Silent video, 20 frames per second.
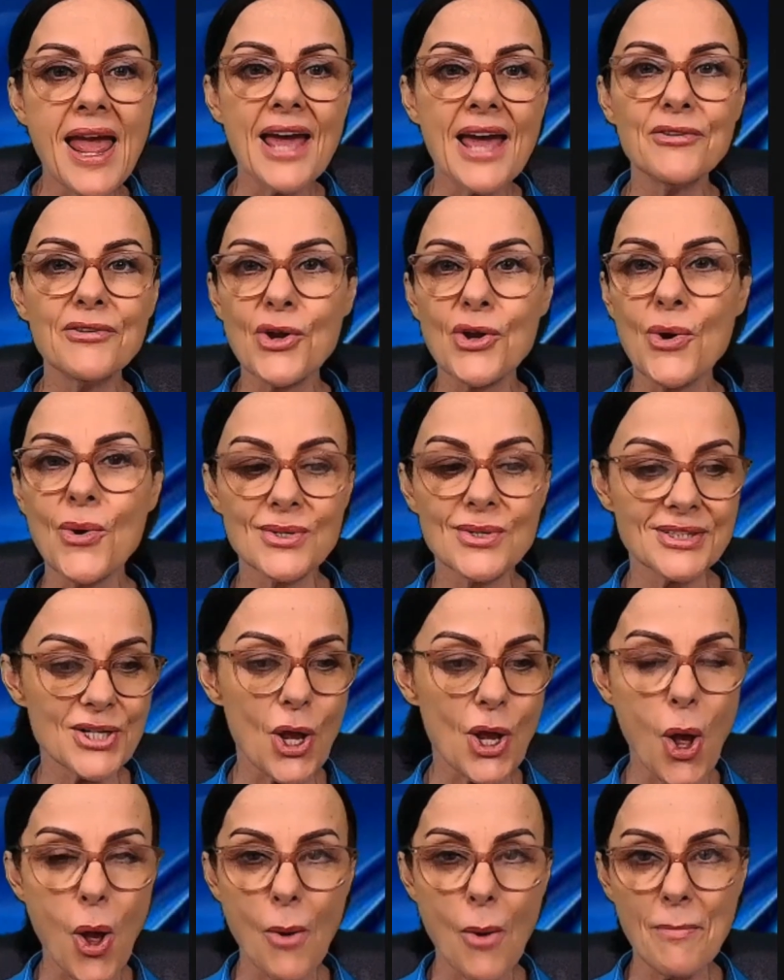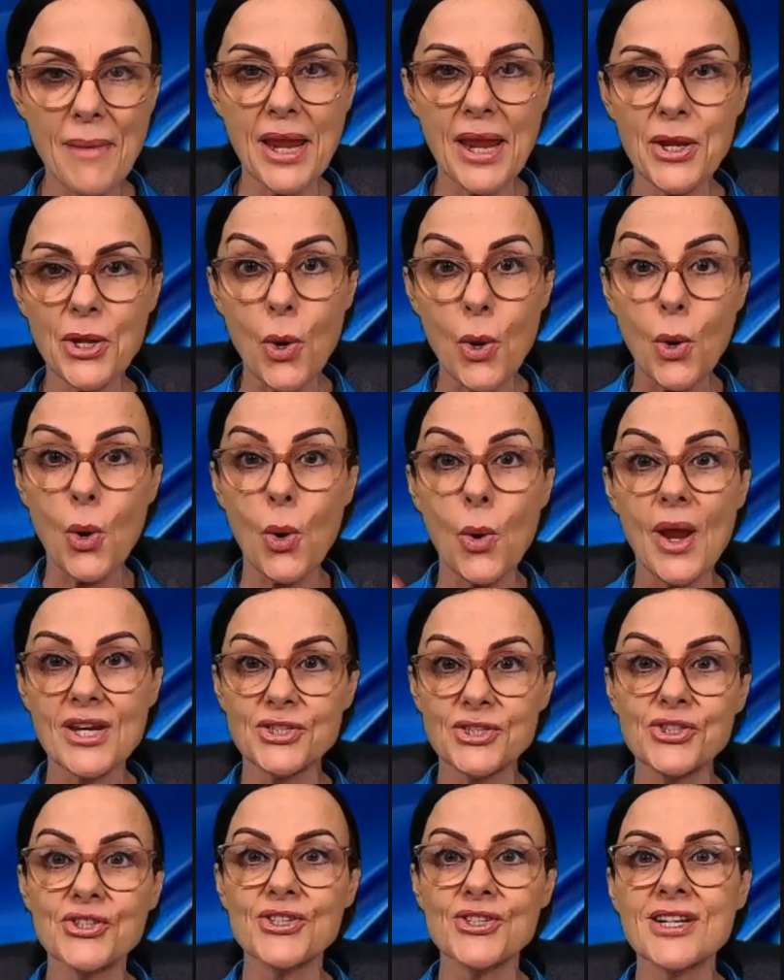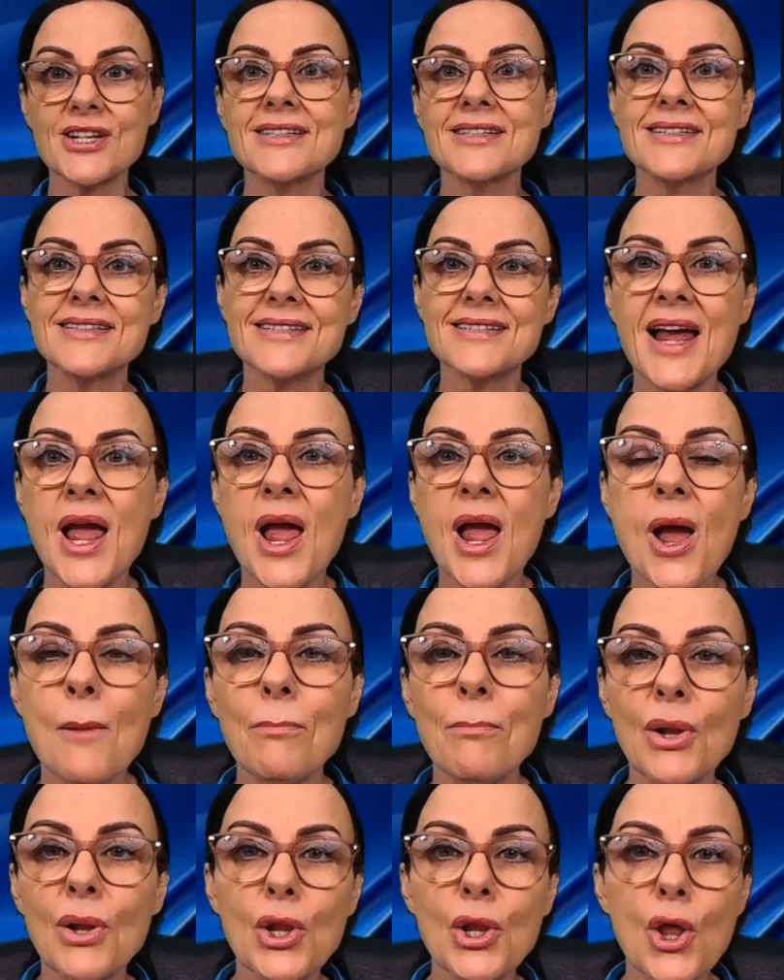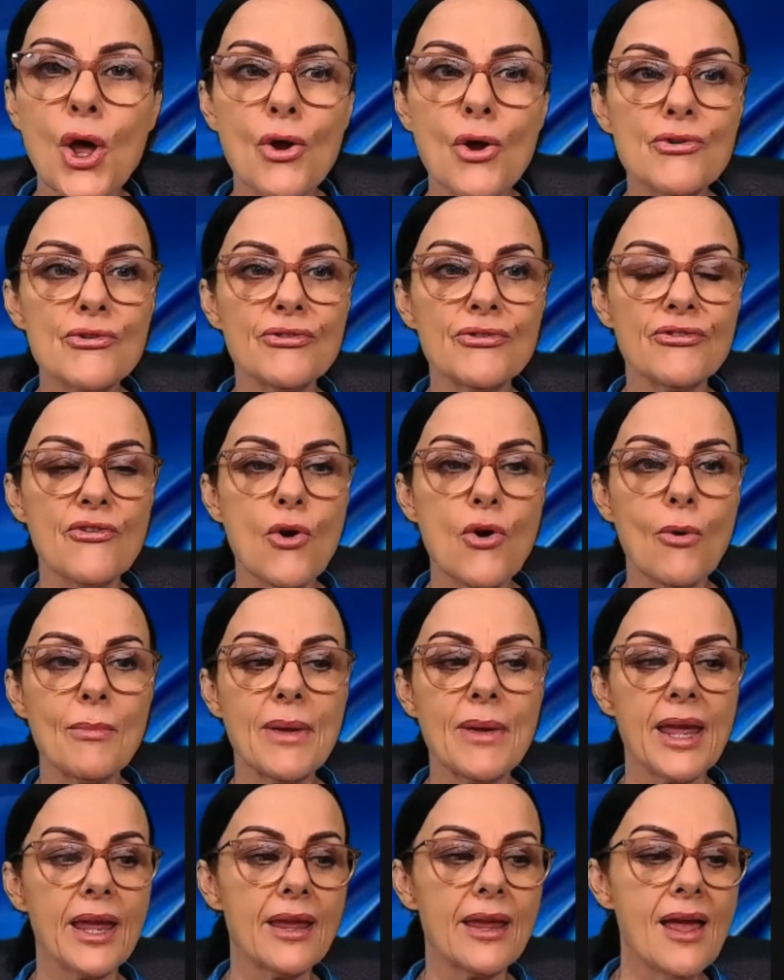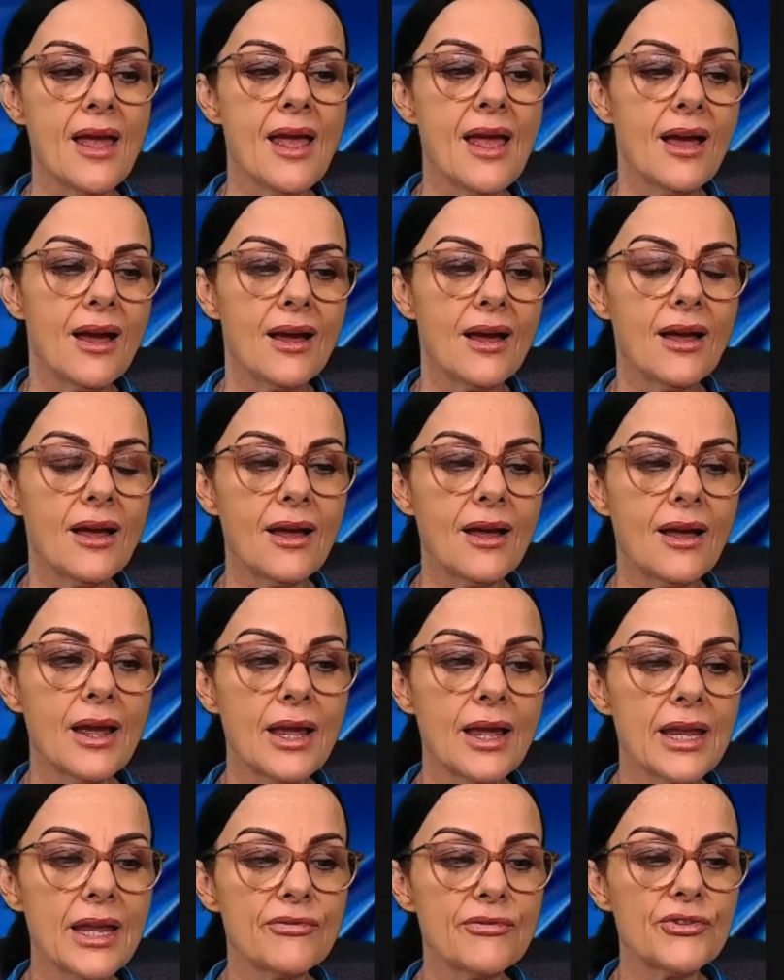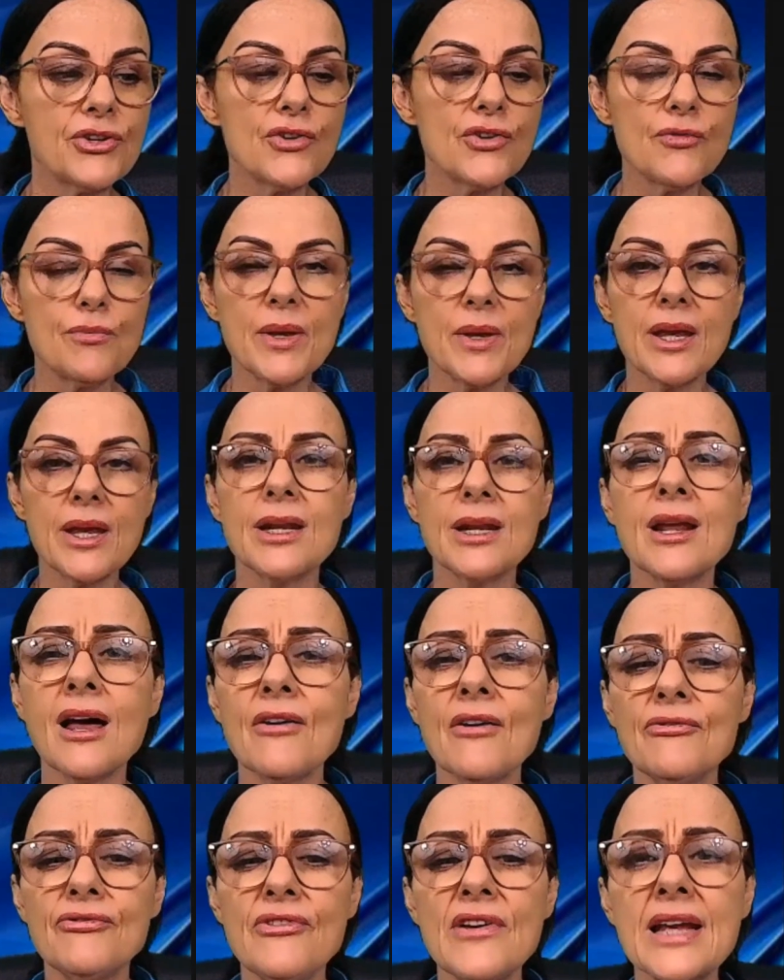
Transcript: And, of course, comment your questions below for me. If you've been a